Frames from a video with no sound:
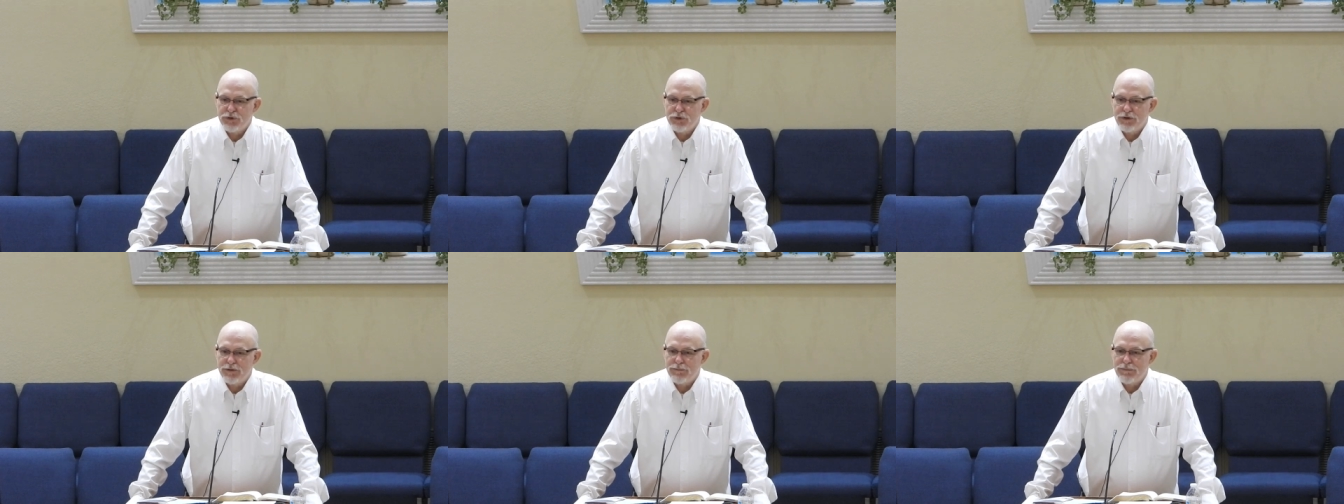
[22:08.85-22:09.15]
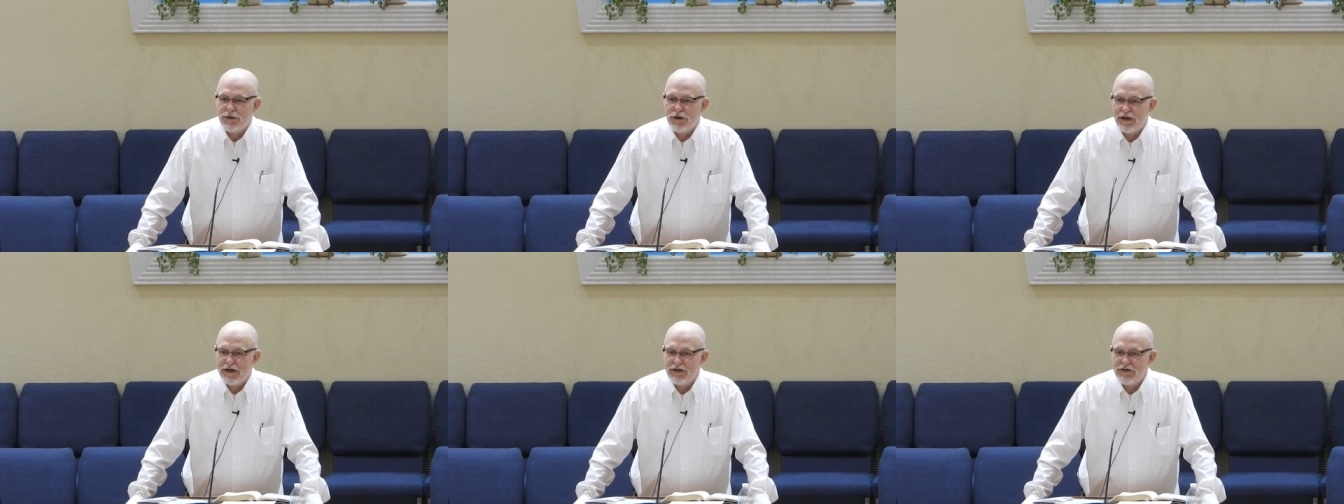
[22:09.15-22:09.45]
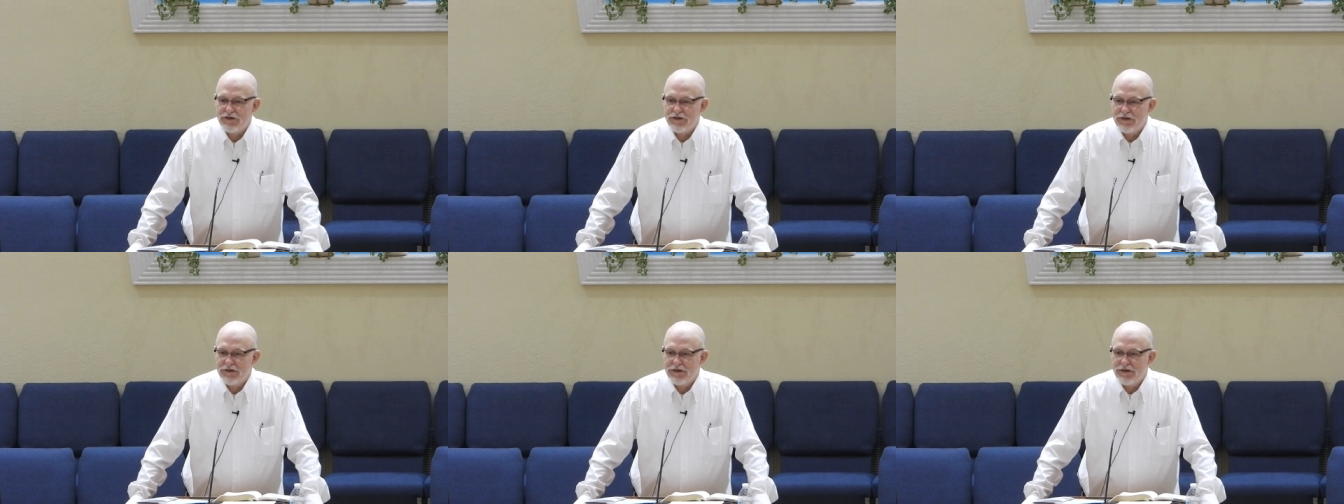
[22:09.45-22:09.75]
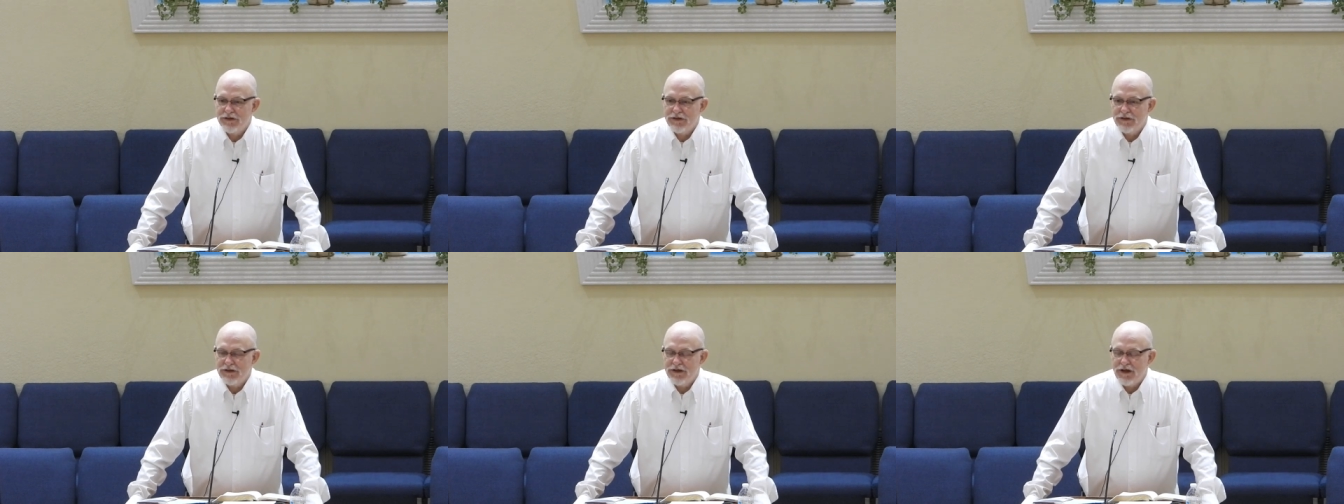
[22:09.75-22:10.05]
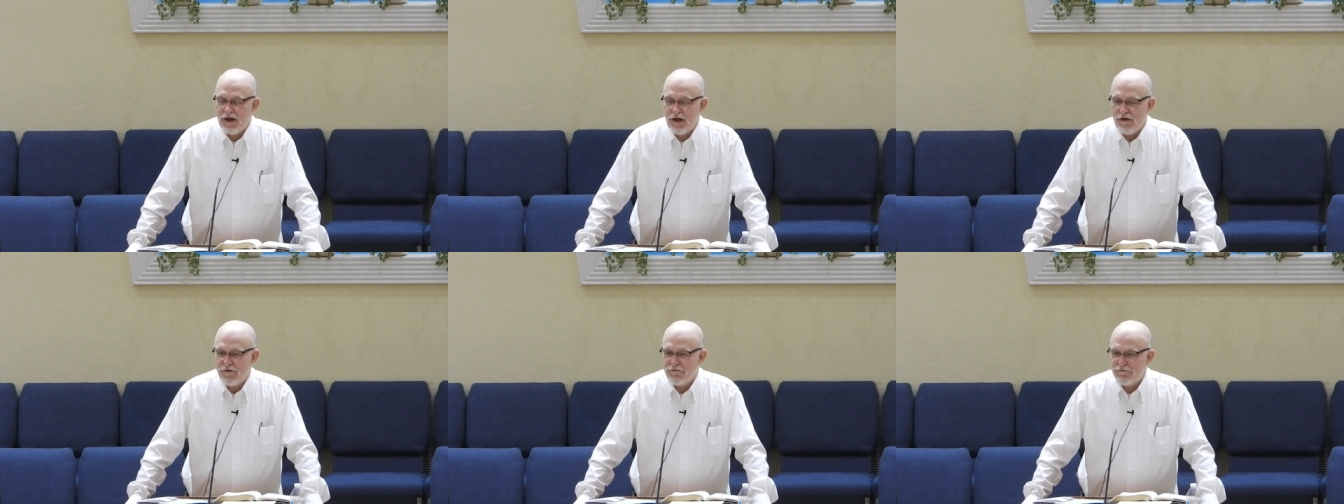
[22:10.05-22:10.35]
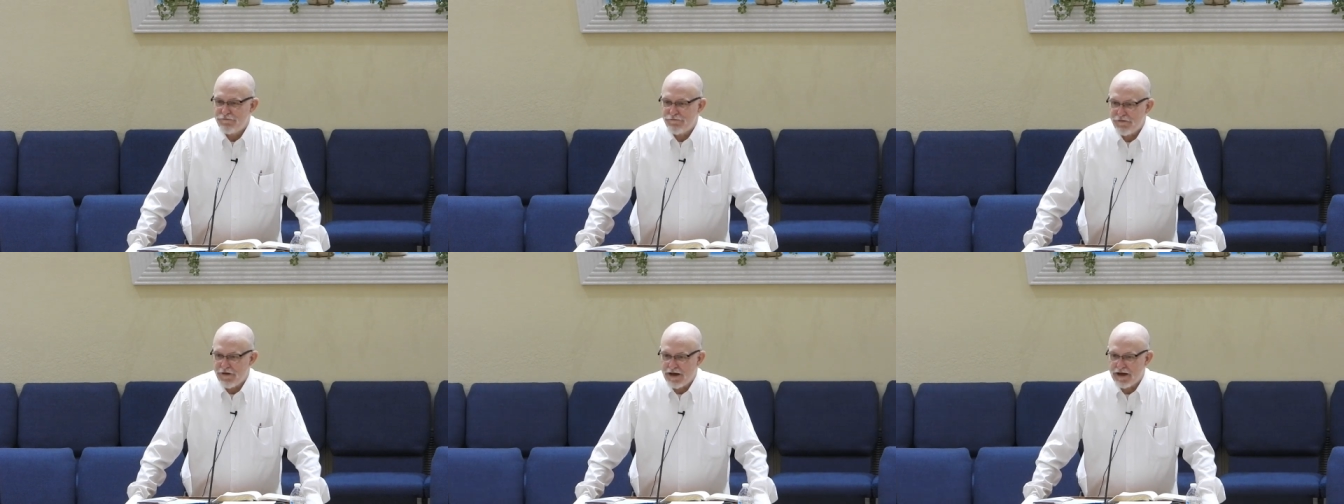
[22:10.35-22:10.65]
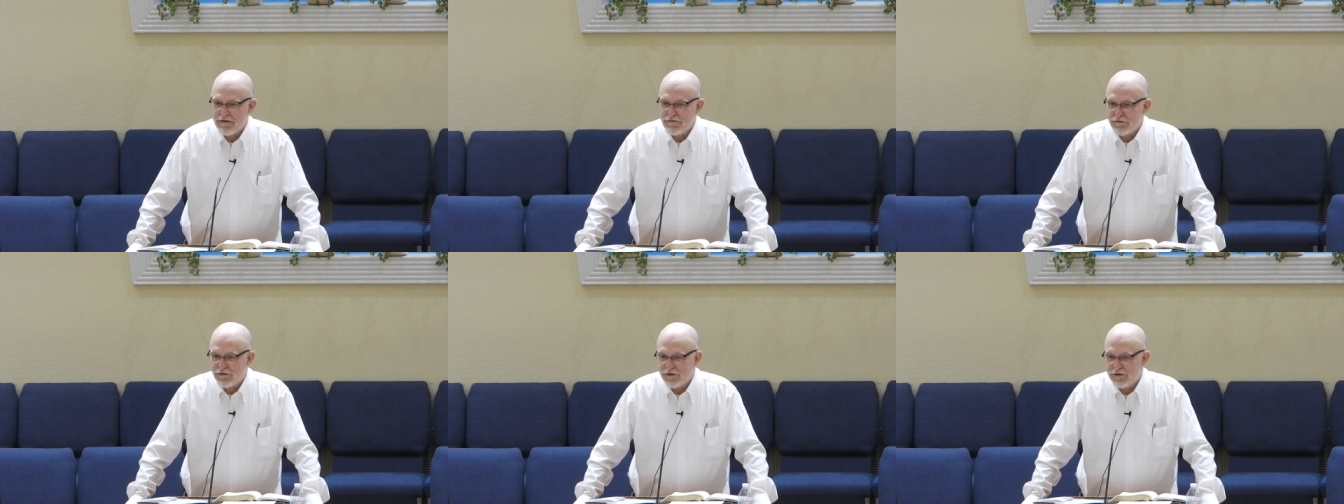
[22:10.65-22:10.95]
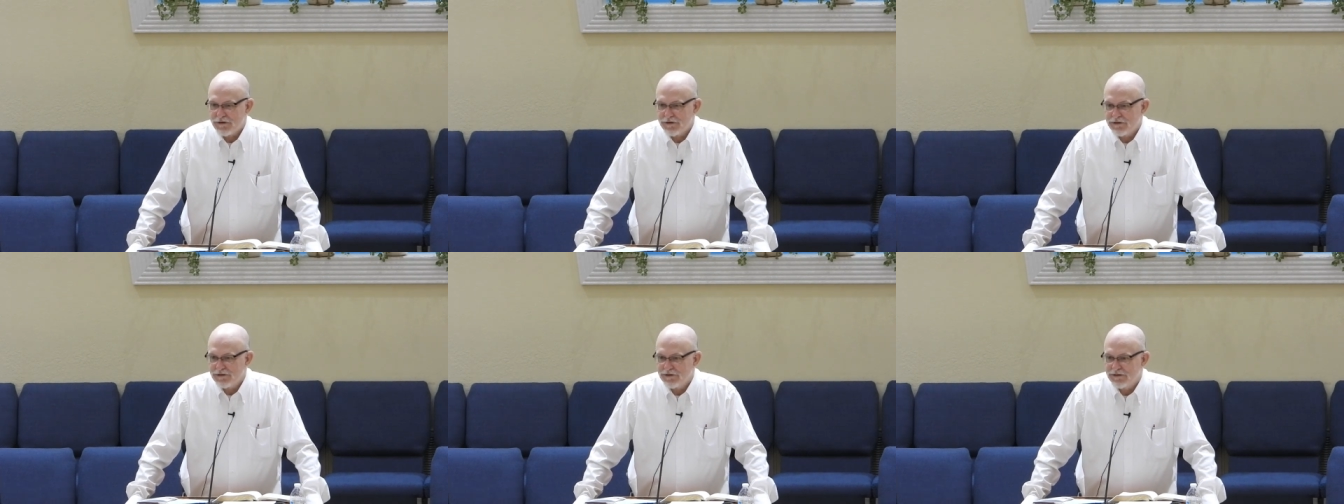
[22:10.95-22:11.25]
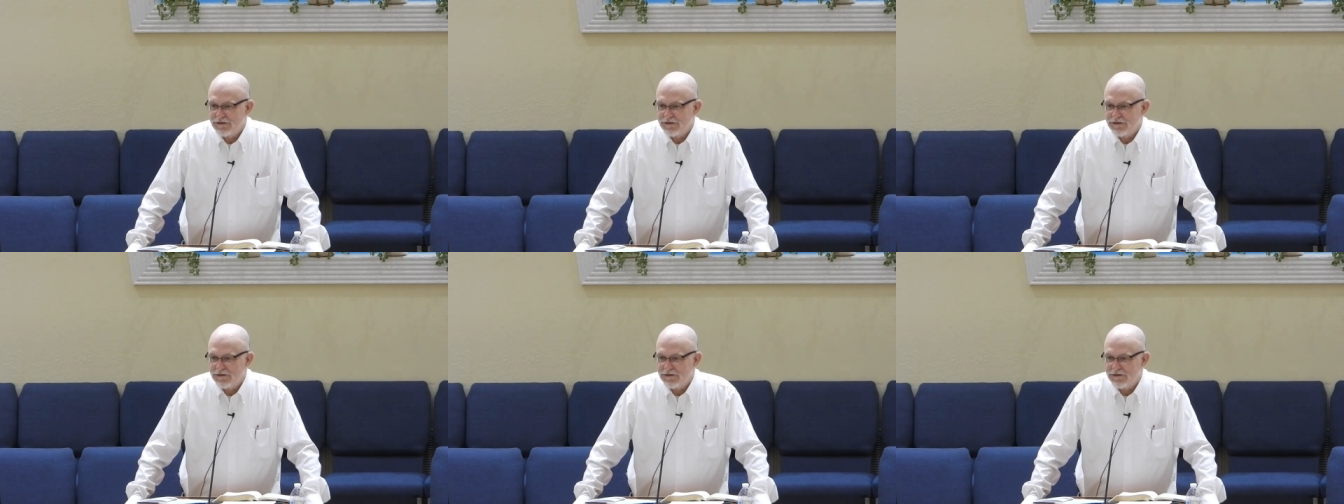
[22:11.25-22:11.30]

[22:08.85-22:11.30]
you in a place of favor,